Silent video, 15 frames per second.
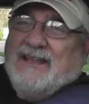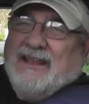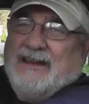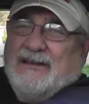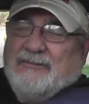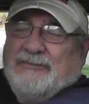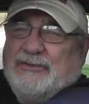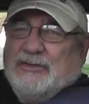And
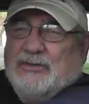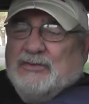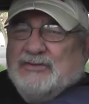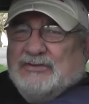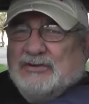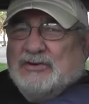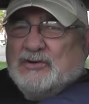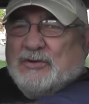if you
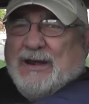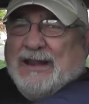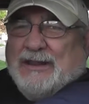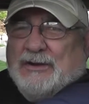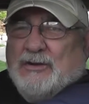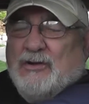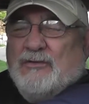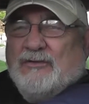do crank
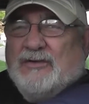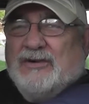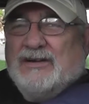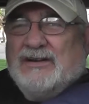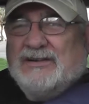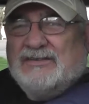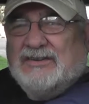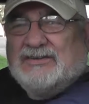it over,
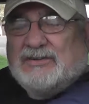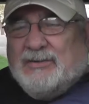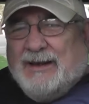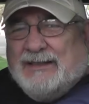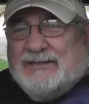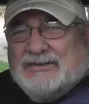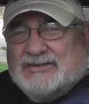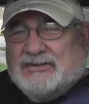just
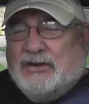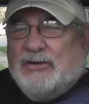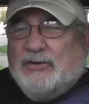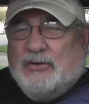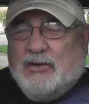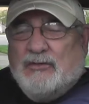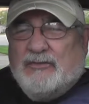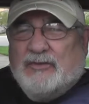crank the starter
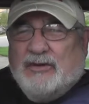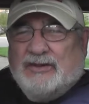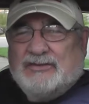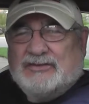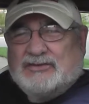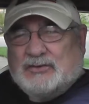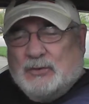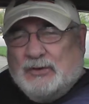over on
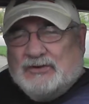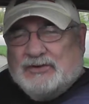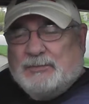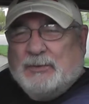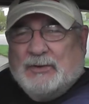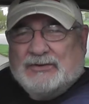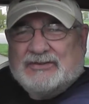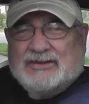short
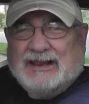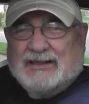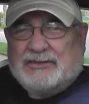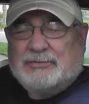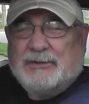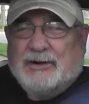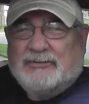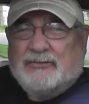spurts, like
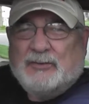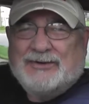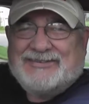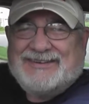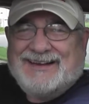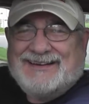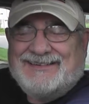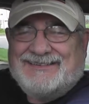3 or 4
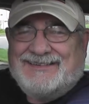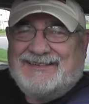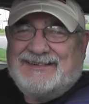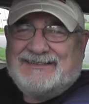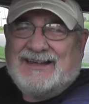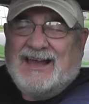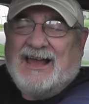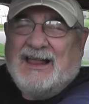seconds at
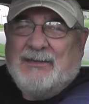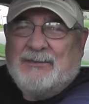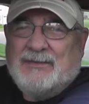a time,